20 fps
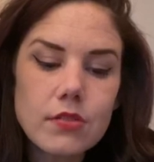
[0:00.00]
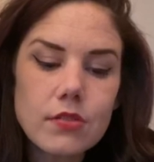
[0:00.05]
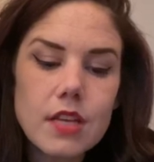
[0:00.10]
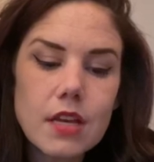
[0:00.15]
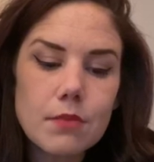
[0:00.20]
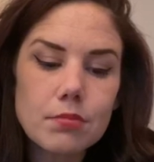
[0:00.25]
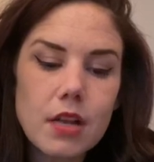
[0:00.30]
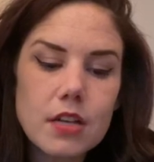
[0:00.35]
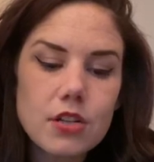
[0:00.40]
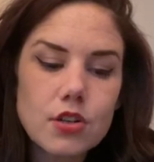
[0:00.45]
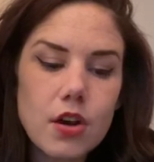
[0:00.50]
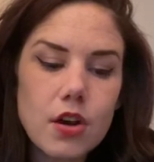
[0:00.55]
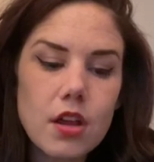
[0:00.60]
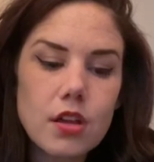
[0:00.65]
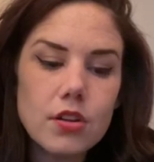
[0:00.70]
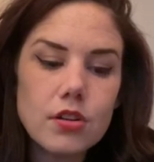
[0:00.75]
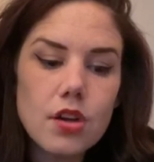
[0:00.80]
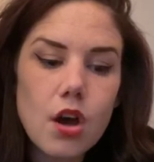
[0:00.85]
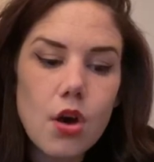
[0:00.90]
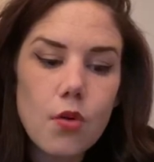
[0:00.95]
take pleasure
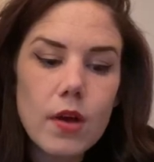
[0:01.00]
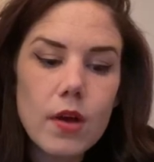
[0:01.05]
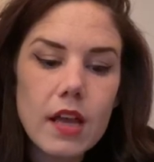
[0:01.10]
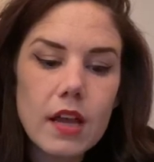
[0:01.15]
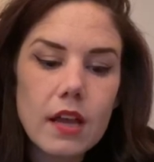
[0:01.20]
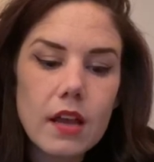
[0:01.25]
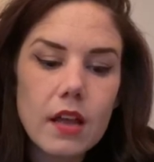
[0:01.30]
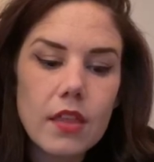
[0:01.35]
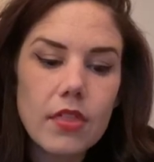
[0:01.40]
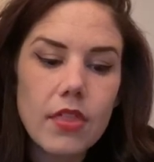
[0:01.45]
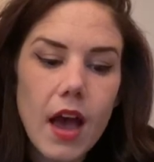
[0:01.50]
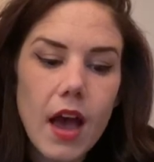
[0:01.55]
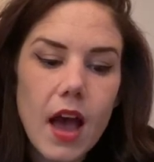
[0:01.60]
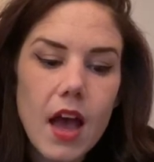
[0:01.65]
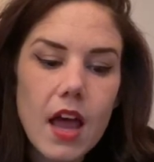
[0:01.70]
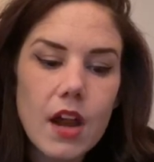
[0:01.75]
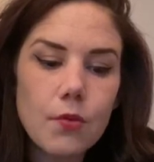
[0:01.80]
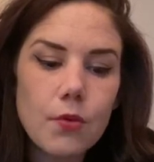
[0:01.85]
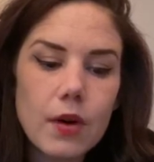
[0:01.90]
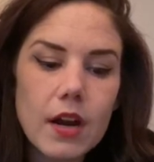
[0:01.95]
in knowing
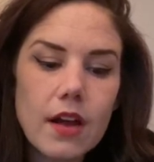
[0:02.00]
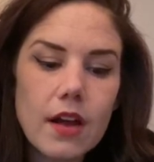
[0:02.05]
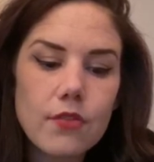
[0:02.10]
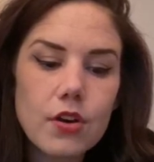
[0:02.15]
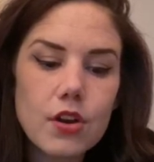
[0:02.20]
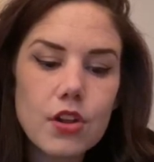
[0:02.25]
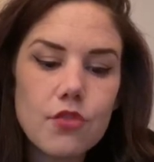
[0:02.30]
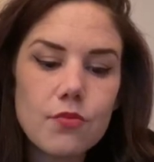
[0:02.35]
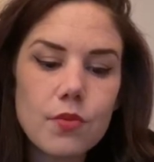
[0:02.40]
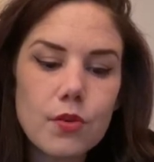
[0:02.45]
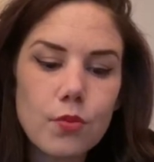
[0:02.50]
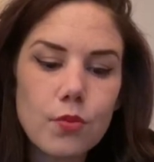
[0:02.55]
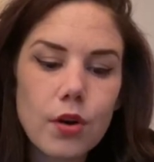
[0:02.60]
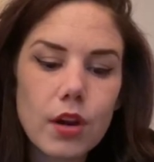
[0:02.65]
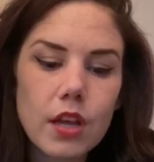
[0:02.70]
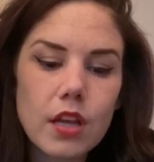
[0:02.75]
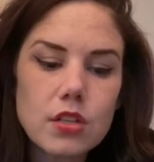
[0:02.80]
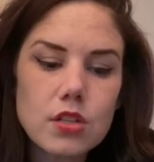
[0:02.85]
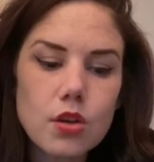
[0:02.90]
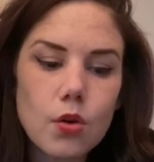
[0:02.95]
that whatever you've been
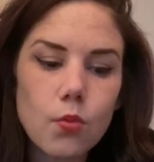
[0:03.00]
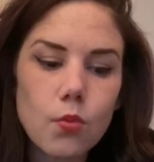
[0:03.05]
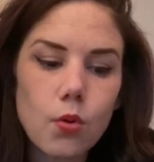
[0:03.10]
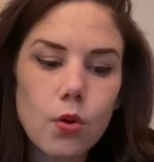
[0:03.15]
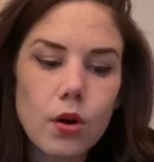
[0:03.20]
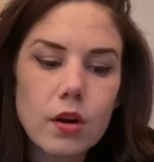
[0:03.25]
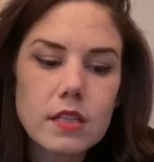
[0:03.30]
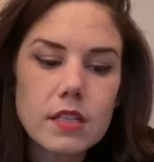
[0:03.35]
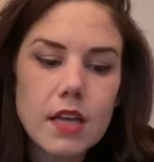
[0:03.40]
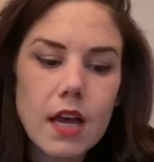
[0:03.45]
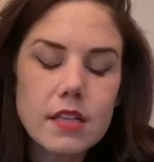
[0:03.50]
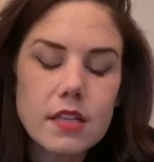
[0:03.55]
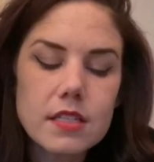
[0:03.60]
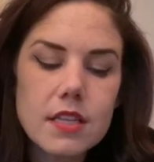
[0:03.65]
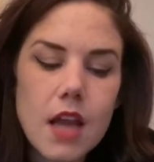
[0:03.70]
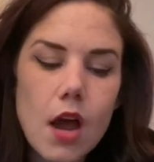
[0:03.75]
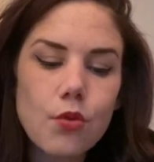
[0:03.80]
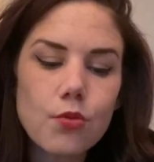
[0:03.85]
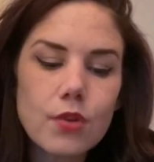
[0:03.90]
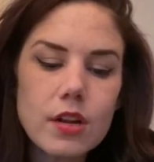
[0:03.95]
working towards has
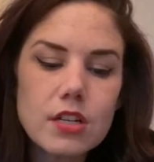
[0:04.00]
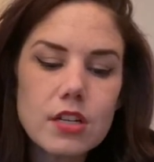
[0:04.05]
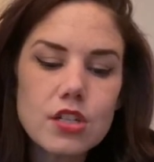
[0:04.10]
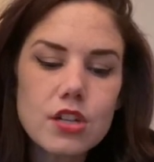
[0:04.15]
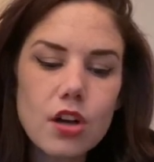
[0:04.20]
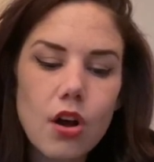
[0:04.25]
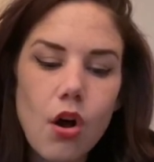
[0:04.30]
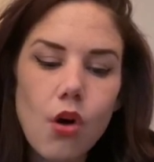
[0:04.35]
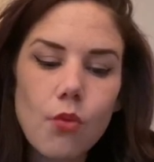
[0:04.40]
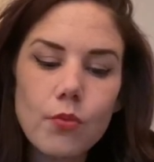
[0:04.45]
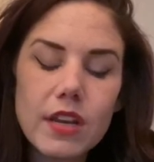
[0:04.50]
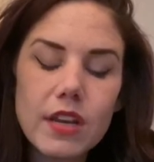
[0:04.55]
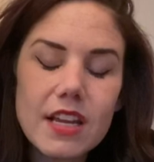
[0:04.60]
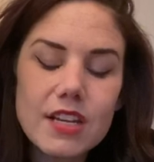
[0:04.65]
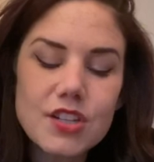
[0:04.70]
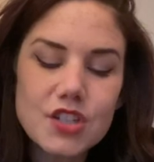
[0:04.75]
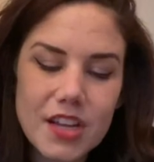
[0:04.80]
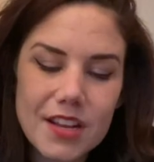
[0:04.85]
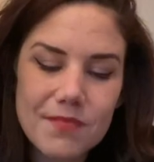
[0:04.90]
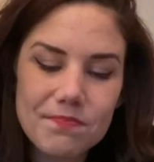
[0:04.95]
now reached a
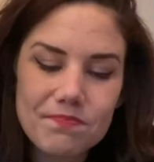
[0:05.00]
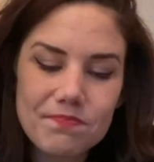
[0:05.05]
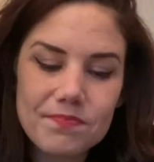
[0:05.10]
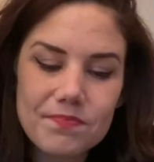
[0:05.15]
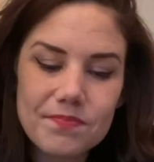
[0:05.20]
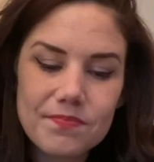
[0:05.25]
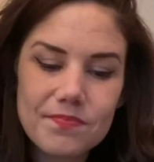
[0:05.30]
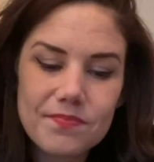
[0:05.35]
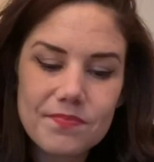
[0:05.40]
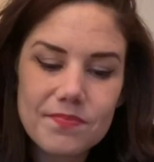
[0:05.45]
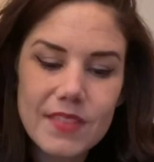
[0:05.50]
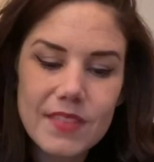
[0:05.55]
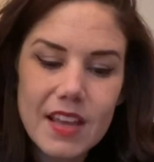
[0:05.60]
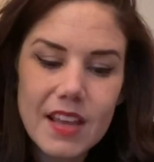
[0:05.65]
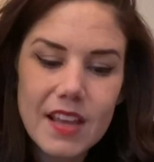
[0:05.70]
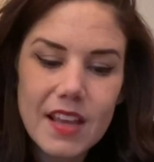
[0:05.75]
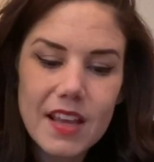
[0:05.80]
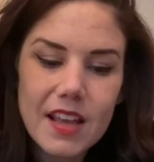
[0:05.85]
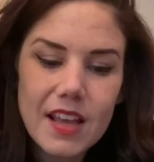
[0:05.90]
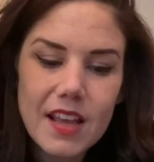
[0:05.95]
culmination.
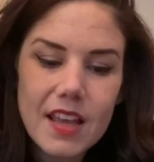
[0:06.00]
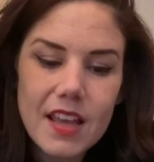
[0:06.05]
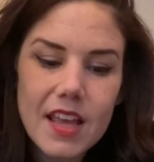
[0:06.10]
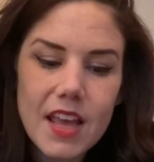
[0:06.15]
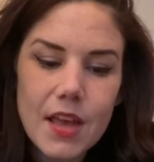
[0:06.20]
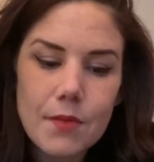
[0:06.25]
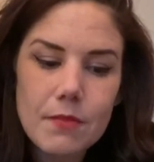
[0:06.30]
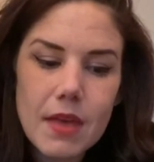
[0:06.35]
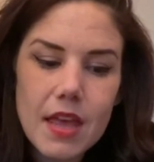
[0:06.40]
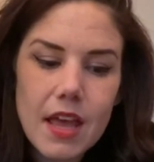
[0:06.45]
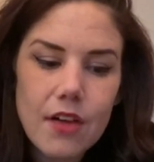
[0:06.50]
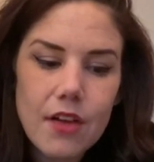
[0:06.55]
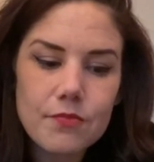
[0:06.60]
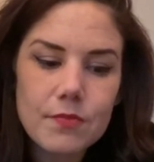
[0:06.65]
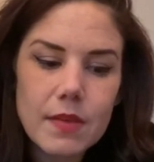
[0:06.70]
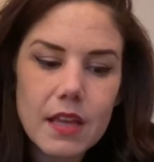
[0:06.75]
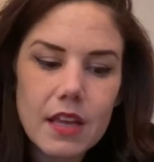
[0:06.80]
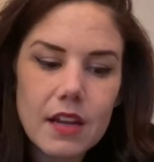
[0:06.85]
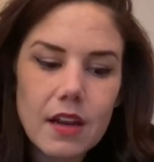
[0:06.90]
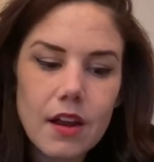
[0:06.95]
It may have
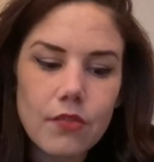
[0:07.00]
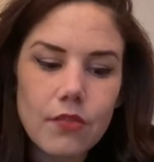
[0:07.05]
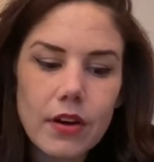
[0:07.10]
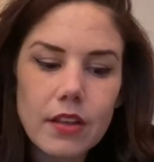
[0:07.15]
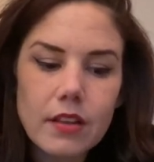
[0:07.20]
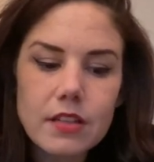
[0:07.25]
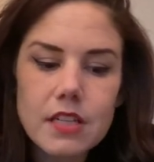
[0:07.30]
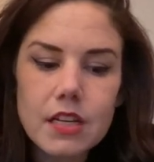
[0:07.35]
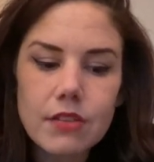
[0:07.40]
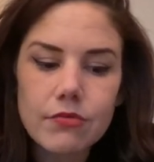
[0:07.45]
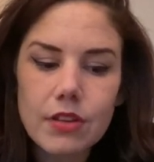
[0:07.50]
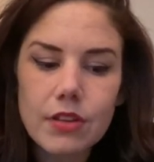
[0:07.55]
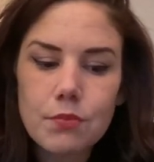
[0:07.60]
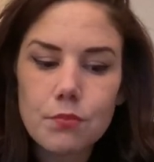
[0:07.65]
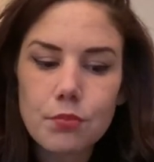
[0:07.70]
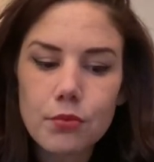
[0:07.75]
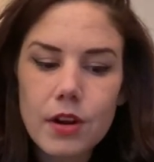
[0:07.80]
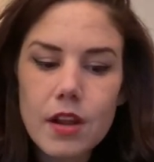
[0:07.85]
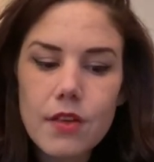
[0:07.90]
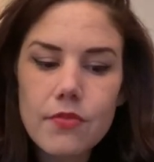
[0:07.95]
been a relatively
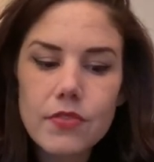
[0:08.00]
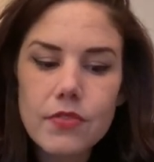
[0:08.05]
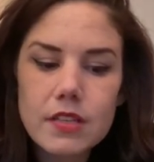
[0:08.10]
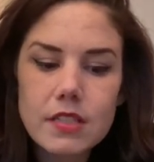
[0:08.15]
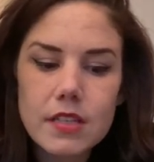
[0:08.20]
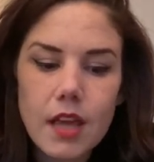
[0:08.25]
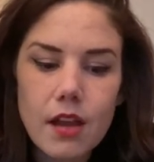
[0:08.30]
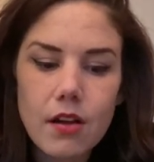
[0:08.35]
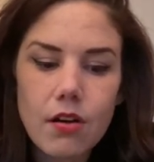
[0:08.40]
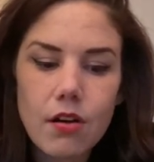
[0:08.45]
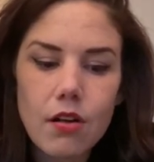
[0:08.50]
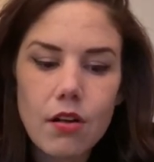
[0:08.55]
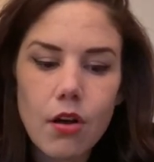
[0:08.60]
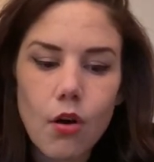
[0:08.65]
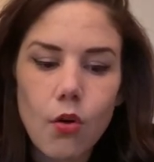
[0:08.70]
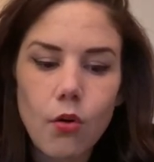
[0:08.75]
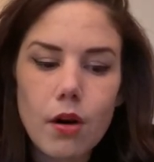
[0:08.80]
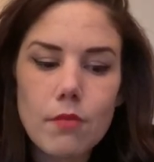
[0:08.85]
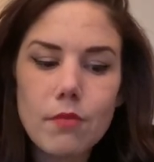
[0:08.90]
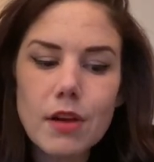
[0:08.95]
brief cycle
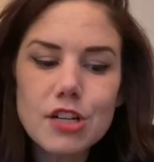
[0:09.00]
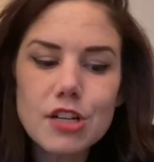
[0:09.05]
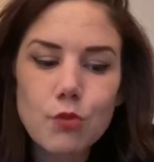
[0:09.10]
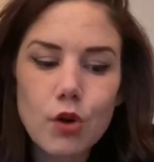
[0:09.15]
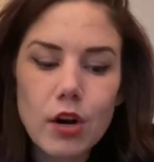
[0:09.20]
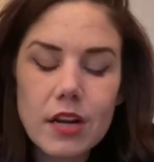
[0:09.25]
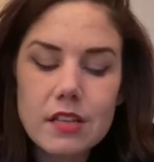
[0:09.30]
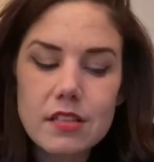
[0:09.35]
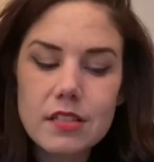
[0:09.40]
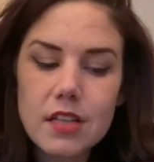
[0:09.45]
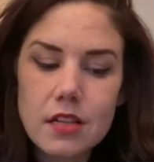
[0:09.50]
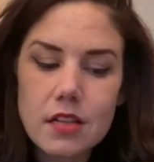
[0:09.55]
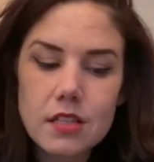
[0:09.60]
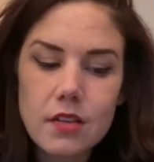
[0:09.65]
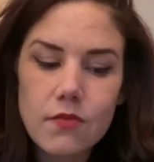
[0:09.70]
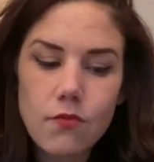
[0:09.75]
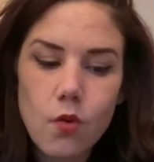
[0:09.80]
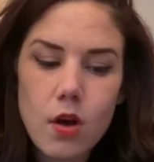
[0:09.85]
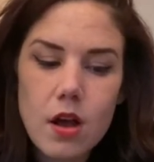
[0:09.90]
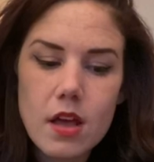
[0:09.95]
or a much more
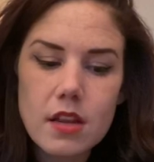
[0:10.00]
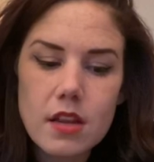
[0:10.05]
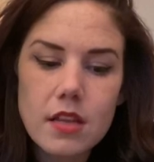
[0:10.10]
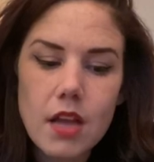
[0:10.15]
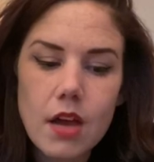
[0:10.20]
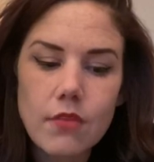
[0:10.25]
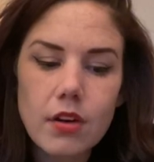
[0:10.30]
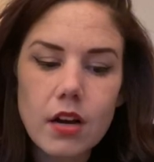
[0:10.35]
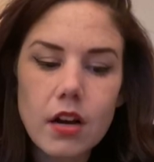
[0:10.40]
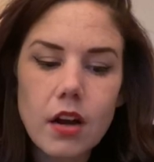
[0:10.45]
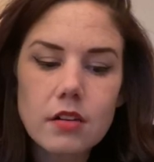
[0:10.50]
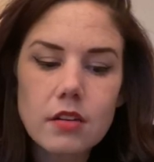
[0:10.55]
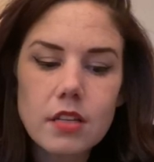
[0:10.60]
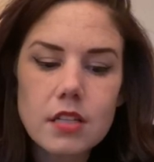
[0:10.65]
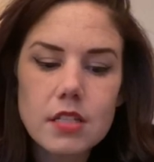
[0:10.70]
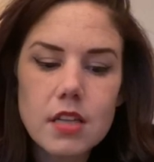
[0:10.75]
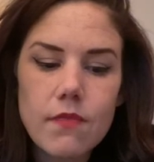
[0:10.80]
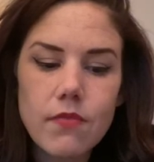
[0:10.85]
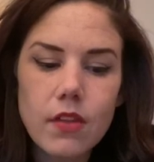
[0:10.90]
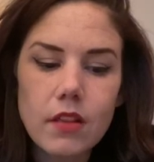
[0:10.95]
extensive one, yet
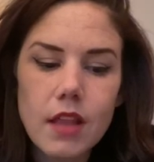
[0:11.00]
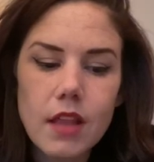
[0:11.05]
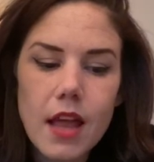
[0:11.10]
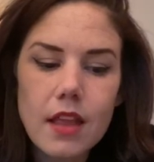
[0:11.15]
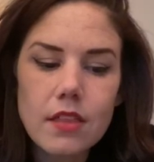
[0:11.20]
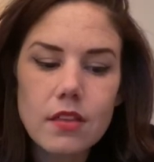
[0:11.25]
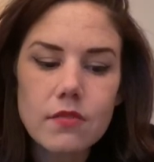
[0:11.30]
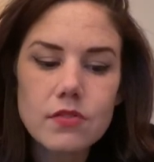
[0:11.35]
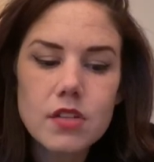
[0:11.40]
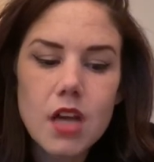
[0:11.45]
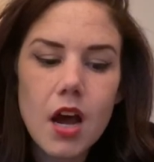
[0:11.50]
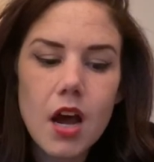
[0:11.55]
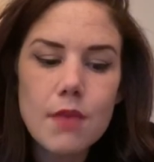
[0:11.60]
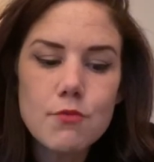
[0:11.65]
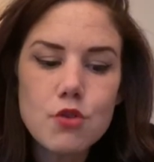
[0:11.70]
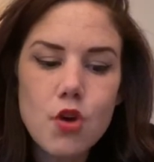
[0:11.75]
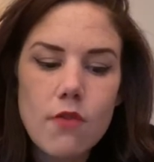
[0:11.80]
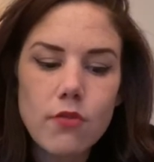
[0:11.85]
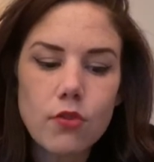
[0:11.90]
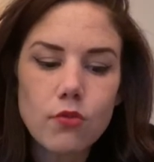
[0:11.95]
regardless of the length of time,
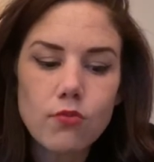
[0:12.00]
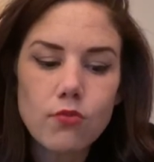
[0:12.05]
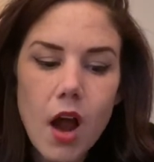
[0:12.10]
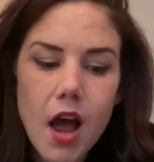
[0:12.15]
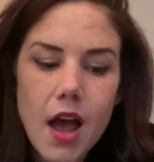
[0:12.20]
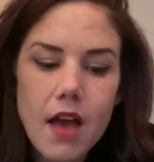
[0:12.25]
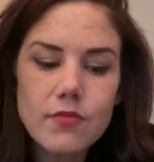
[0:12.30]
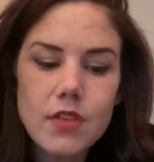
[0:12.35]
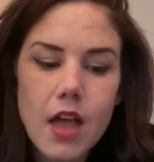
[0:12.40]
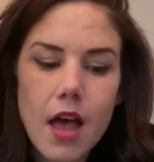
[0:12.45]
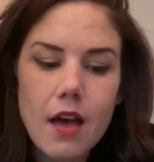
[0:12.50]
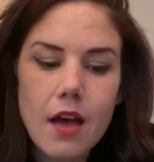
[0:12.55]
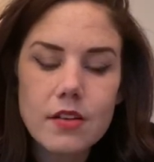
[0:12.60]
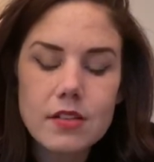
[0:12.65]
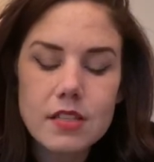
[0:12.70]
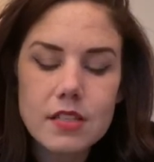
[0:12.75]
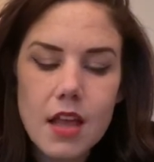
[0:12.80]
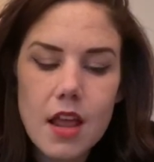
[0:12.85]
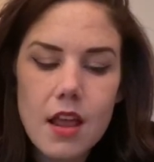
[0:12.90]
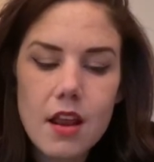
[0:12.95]
you have arrived at a
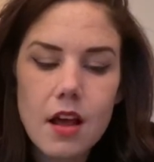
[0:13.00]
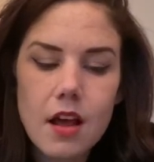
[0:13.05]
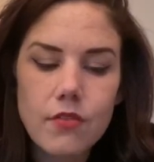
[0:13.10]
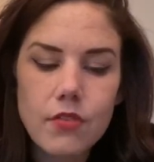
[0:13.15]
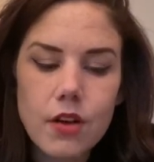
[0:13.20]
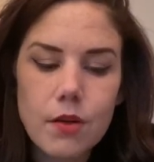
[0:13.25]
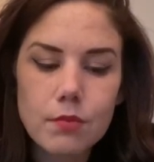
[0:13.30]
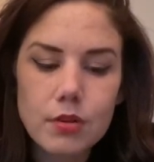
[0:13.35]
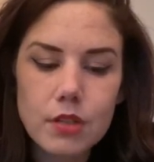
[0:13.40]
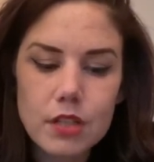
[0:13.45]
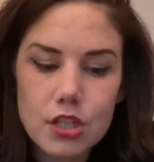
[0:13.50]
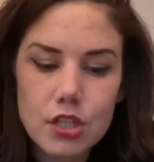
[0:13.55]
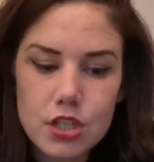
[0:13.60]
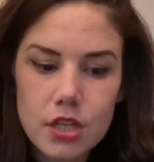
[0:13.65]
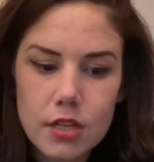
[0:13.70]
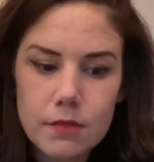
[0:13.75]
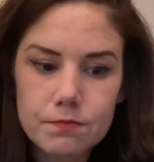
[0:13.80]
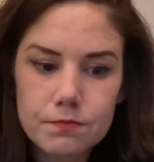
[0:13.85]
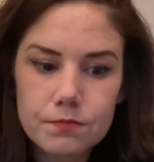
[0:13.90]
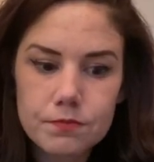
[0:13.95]
state of
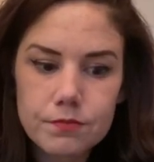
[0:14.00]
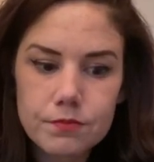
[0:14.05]
completion.